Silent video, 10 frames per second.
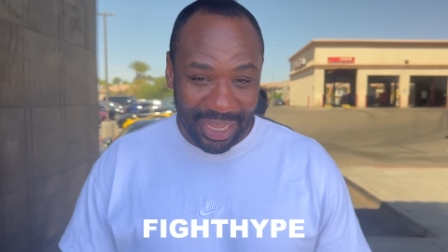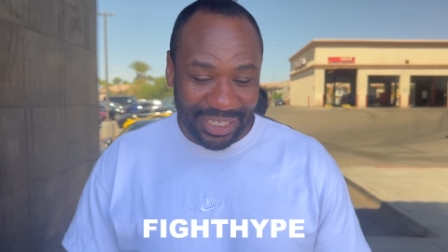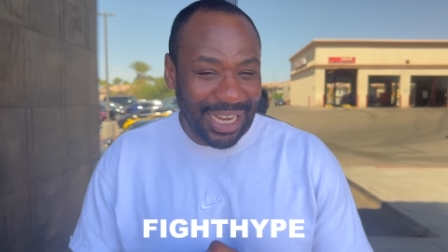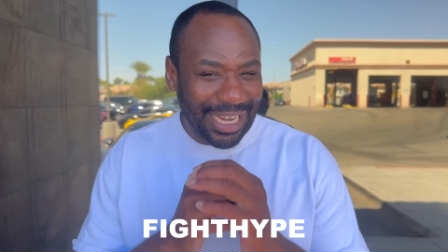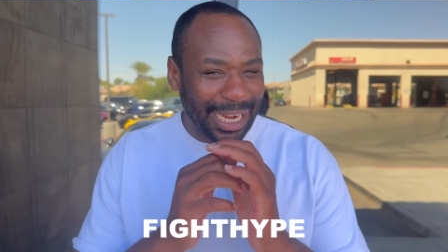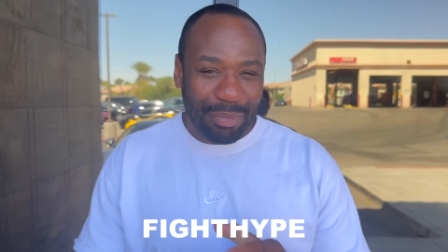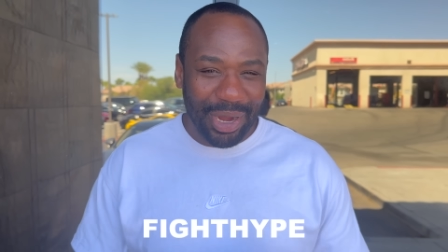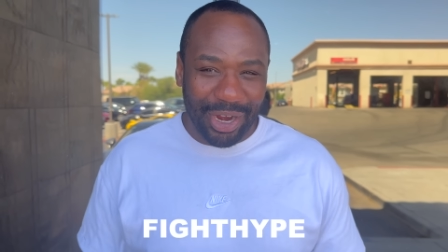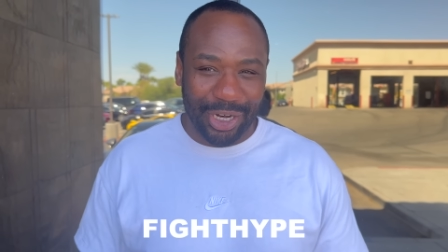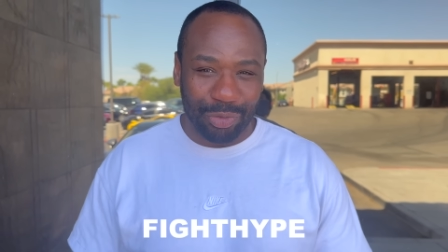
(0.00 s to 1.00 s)
It's not like
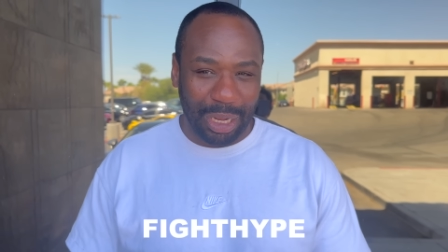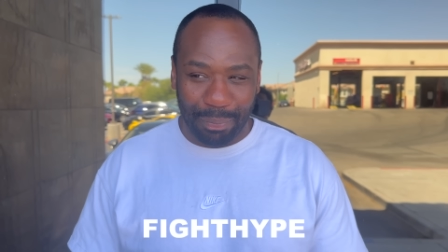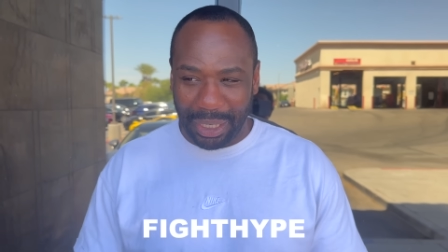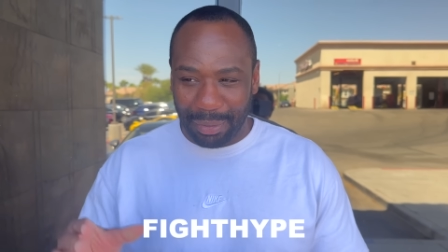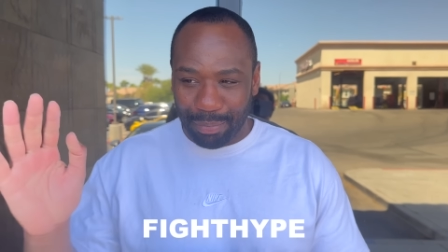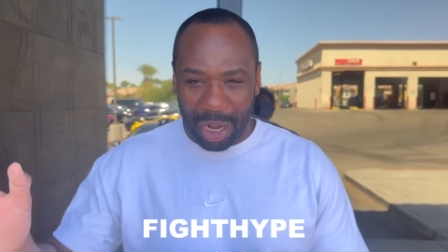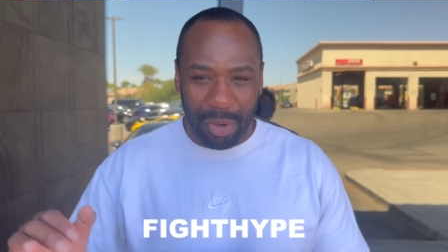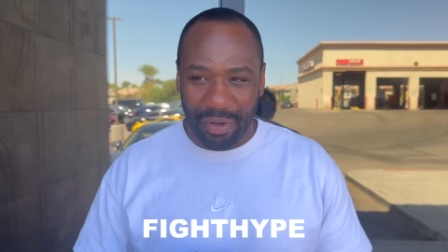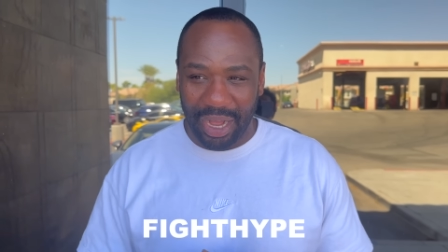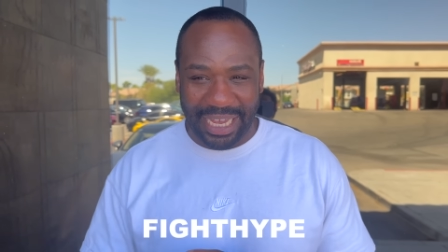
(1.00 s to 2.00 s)
America where they pick a bum
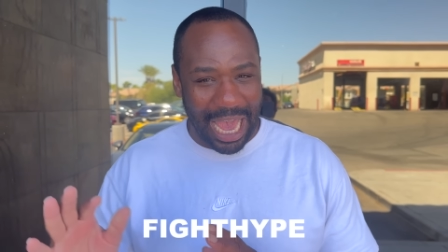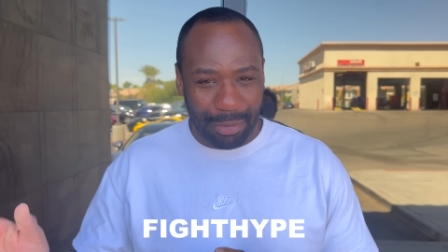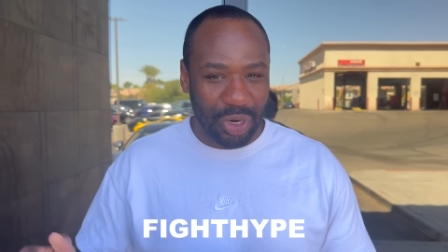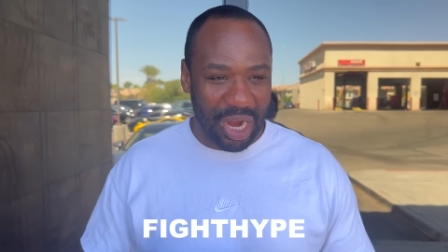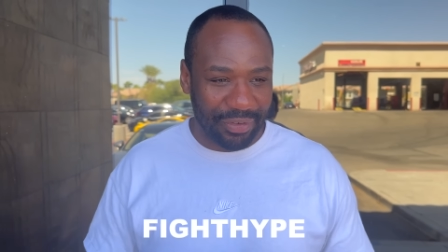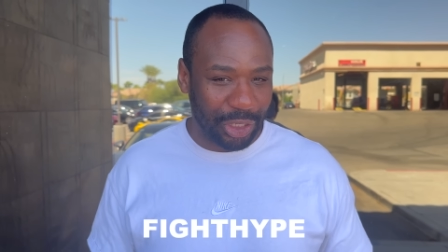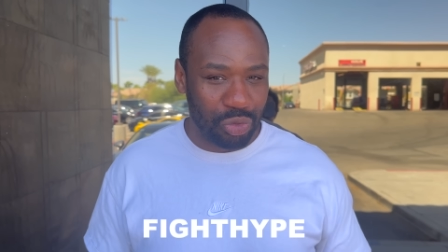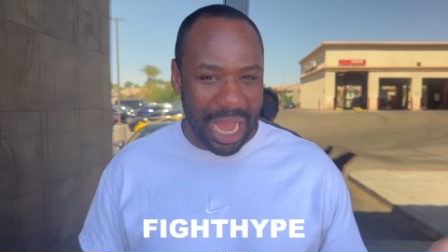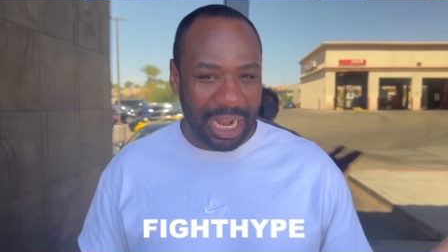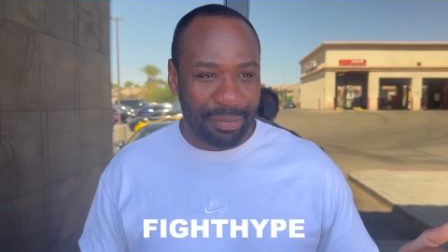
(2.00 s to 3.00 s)
off a cab driver and you
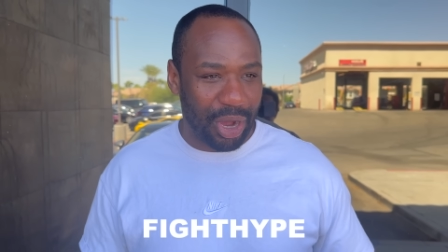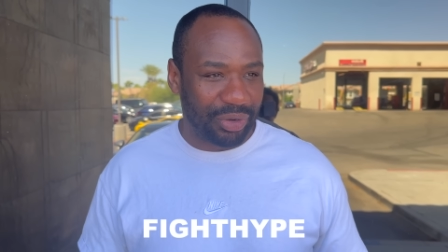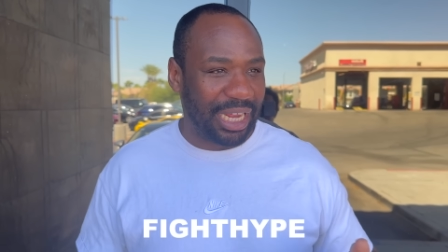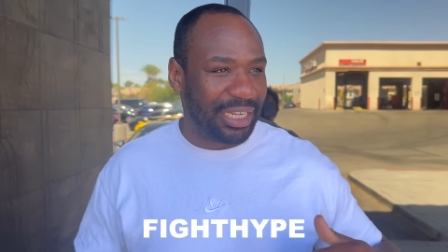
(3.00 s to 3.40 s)
knock him out and they